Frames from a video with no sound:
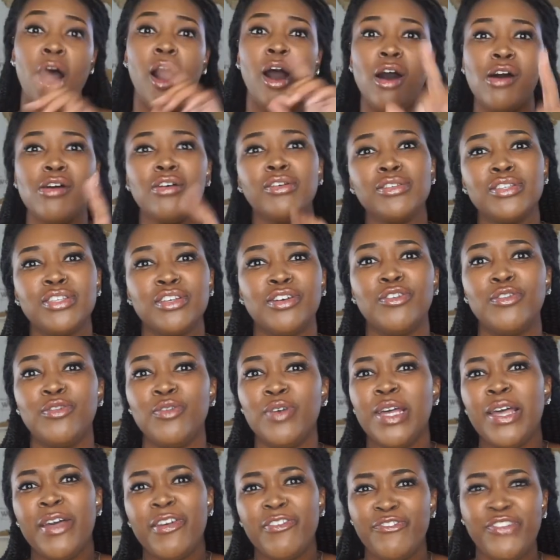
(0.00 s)
Also,
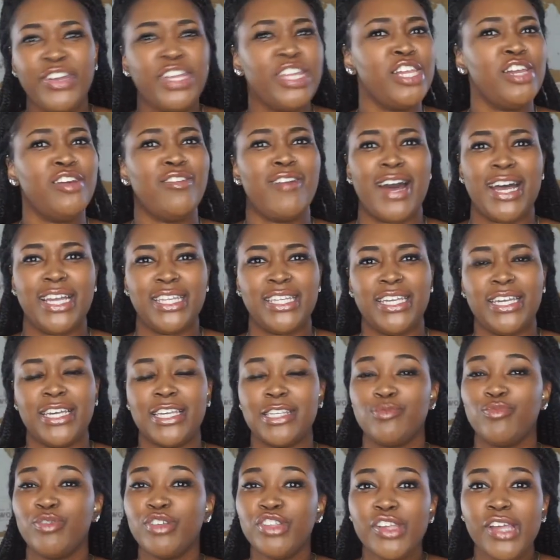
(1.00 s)
video ideas.
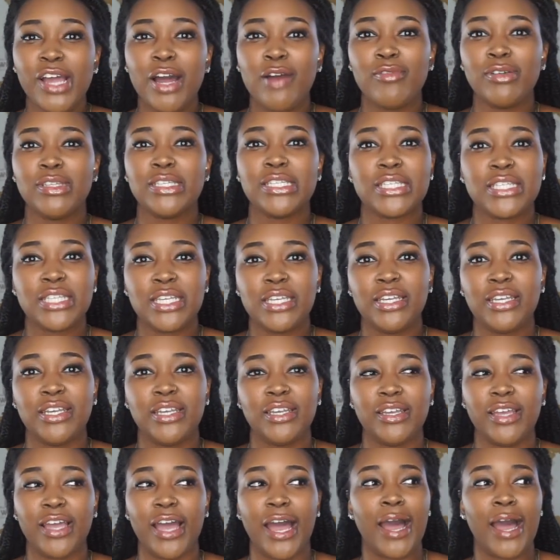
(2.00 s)
What do y'all want to see?